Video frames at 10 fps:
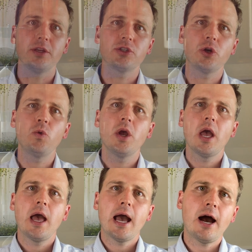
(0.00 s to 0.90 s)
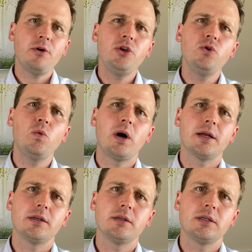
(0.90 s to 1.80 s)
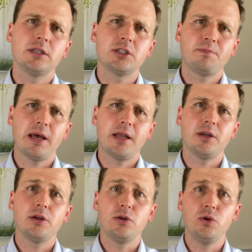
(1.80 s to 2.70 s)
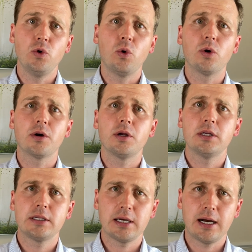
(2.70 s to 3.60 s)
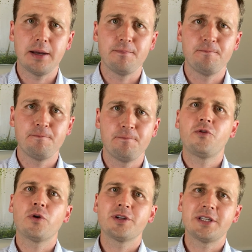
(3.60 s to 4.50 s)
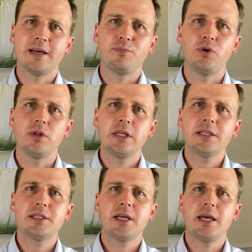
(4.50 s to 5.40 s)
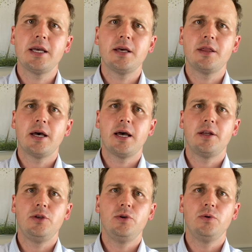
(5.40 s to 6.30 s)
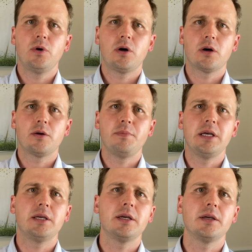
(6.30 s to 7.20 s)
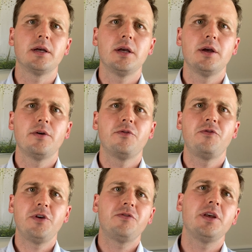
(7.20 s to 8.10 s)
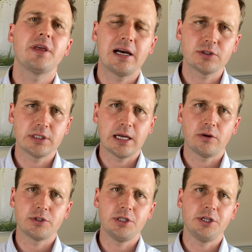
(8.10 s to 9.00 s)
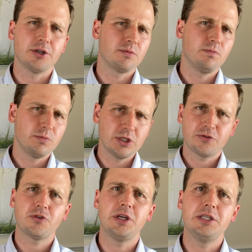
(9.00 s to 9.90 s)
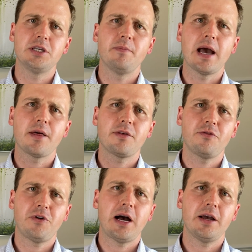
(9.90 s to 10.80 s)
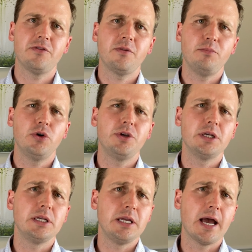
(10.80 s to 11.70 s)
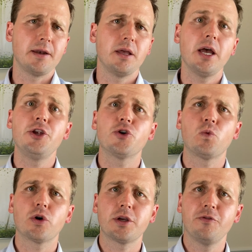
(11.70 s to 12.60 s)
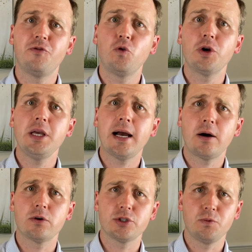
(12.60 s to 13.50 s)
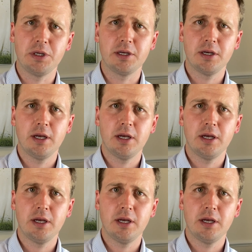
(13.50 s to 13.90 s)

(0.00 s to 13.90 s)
So how do you want to spend your time? For example, let's say that you are making $50,000 a year. Just for easy math, 5 million yen, and you're working 40 hours a week.